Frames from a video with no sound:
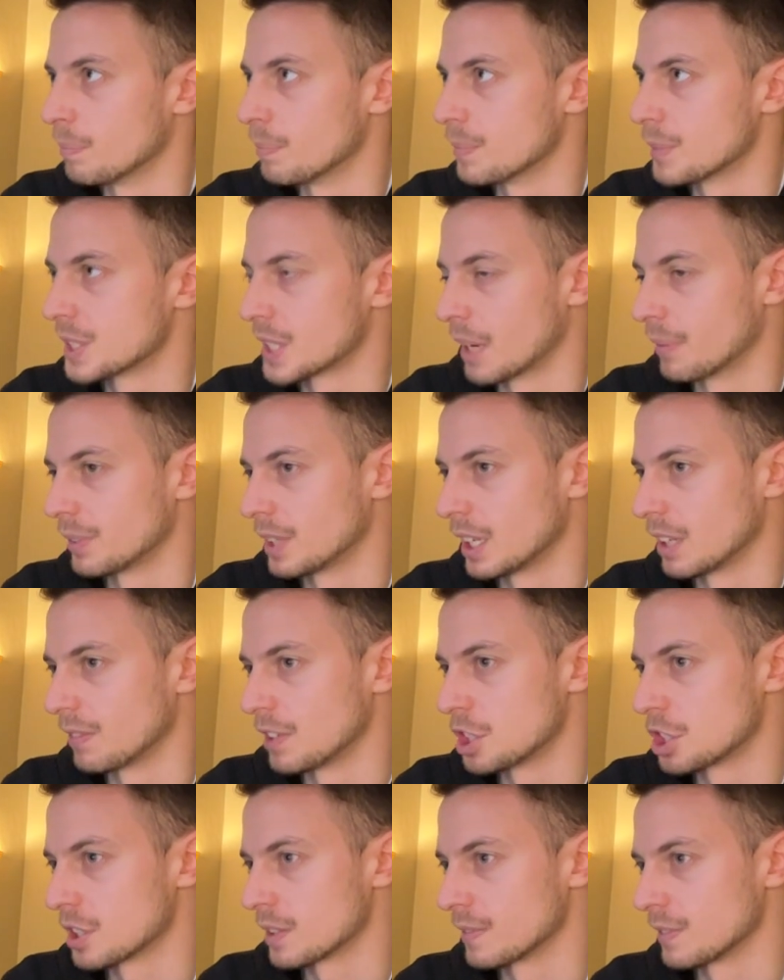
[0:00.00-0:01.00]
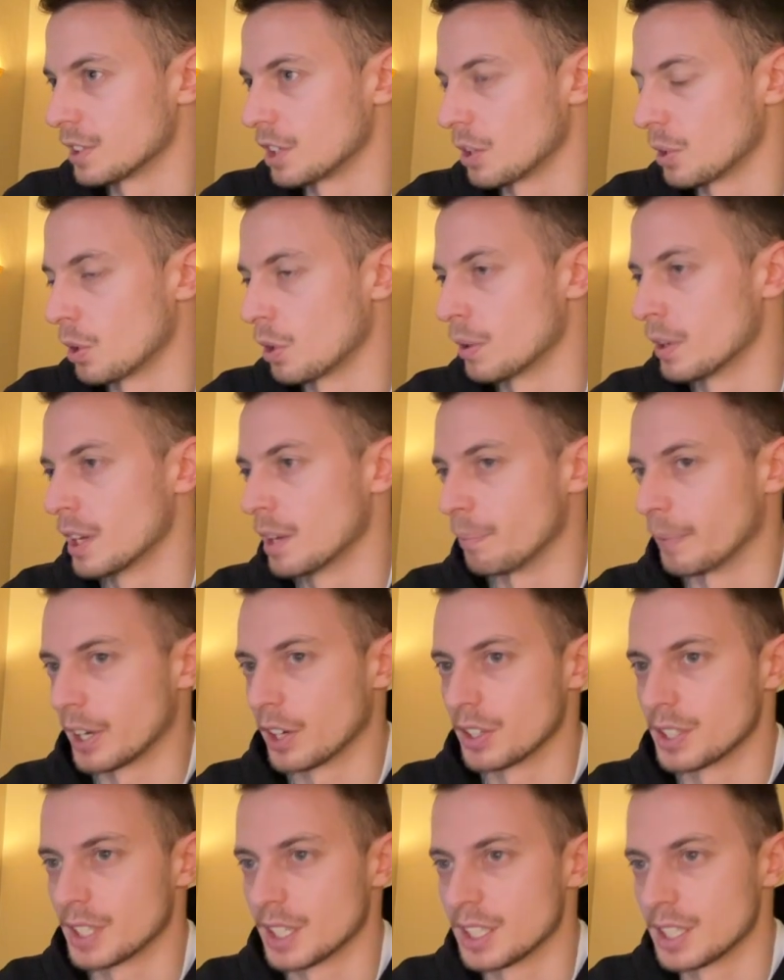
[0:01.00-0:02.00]
Something which,
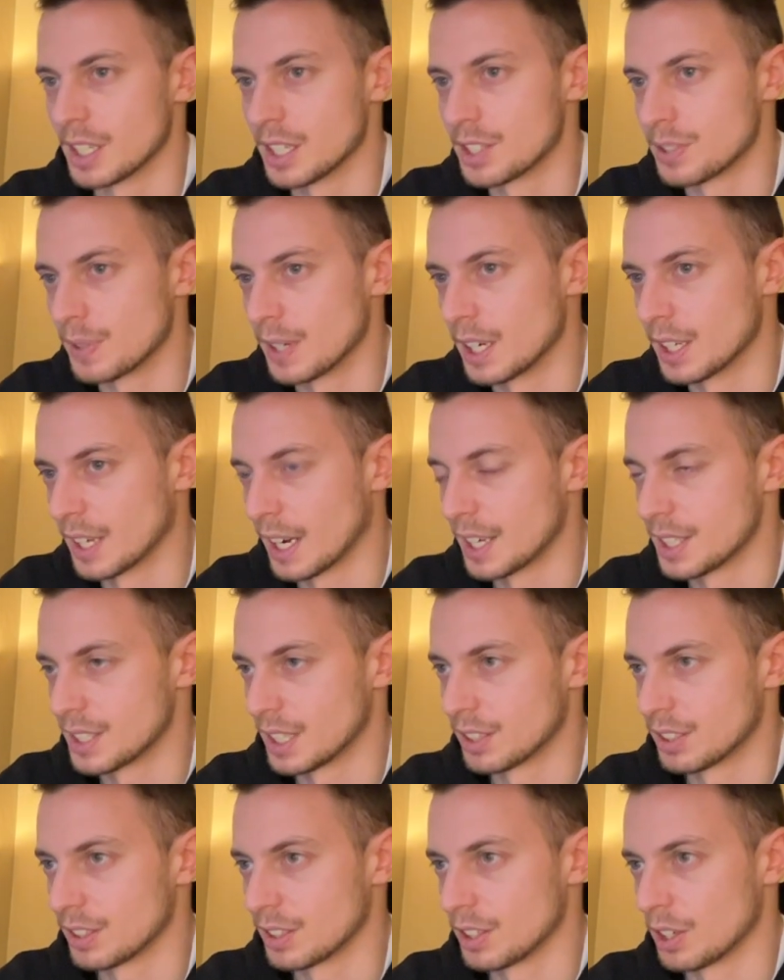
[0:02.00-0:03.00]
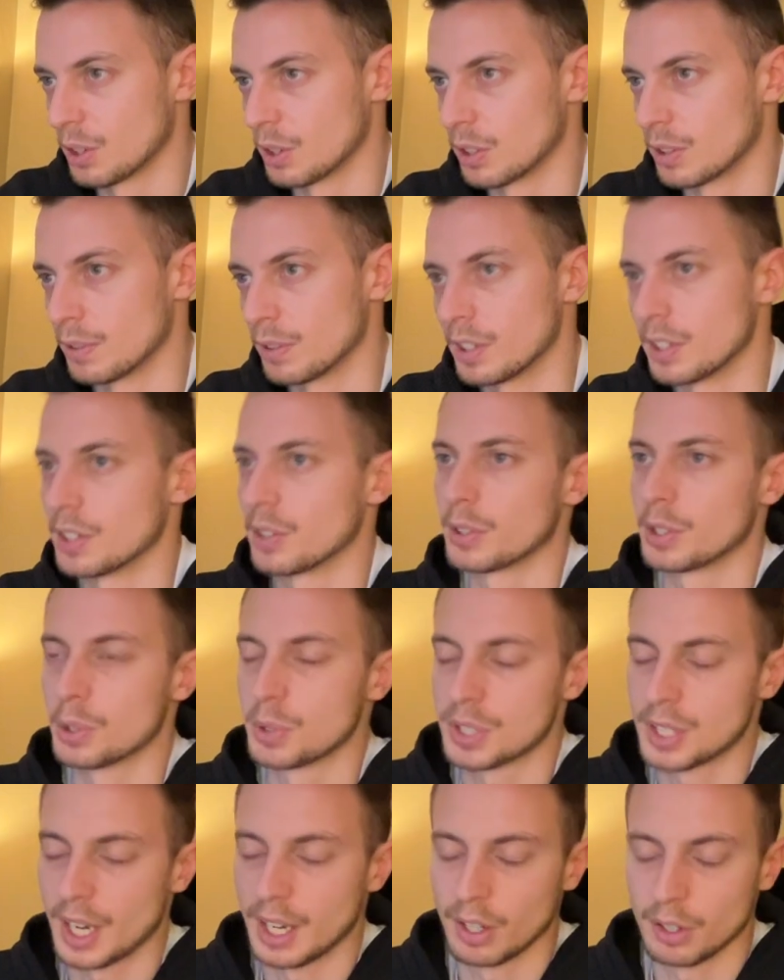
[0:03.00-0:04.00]
because it's really nice that you
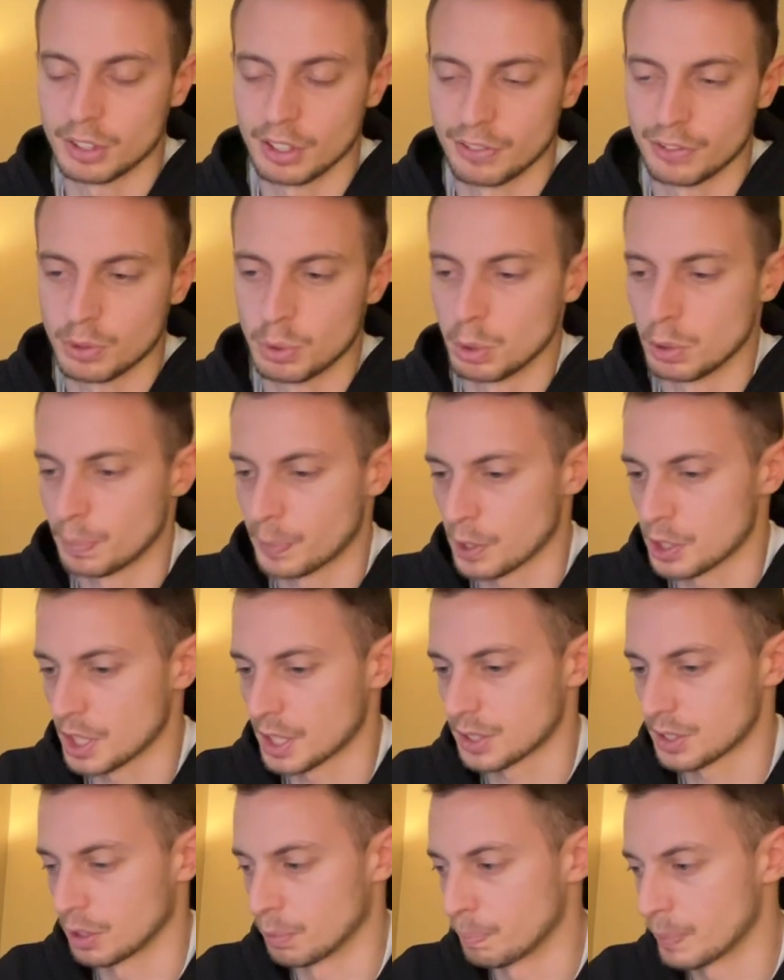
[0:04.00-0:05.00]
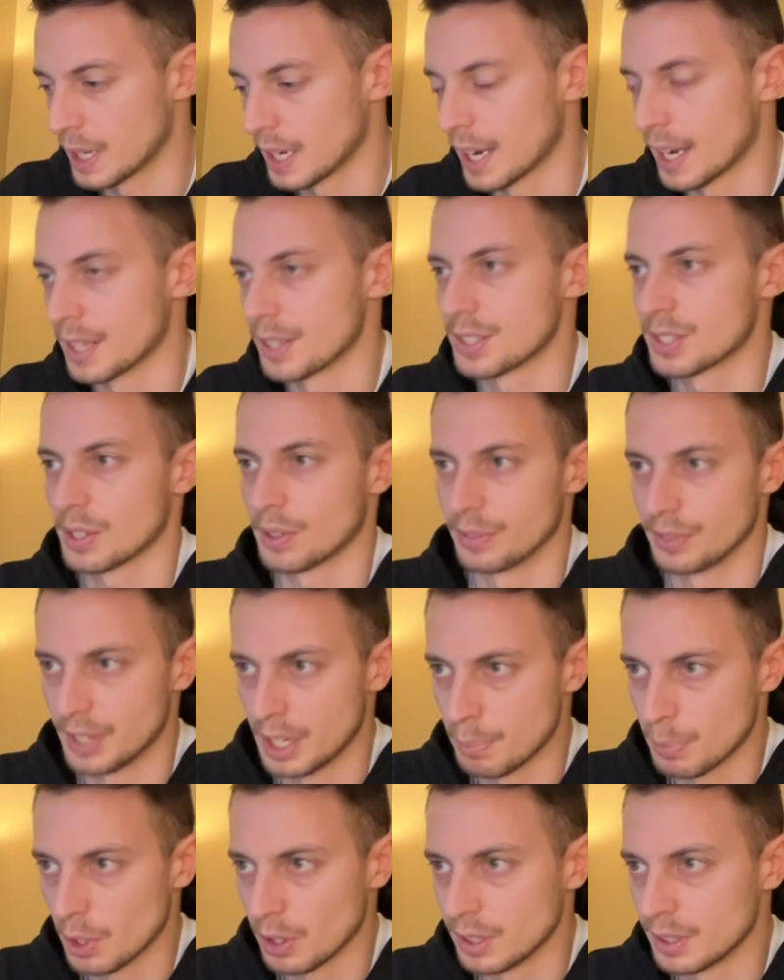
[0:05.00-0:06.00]
see a lot of cool projects on Behance, on
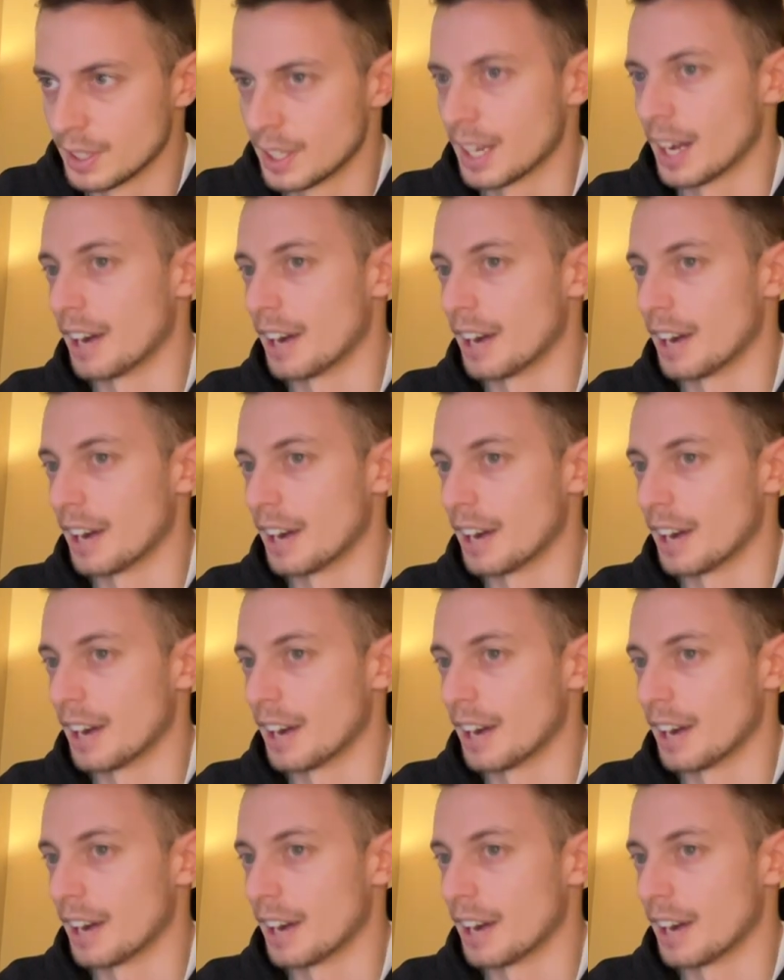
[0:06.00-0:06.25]
Dribble.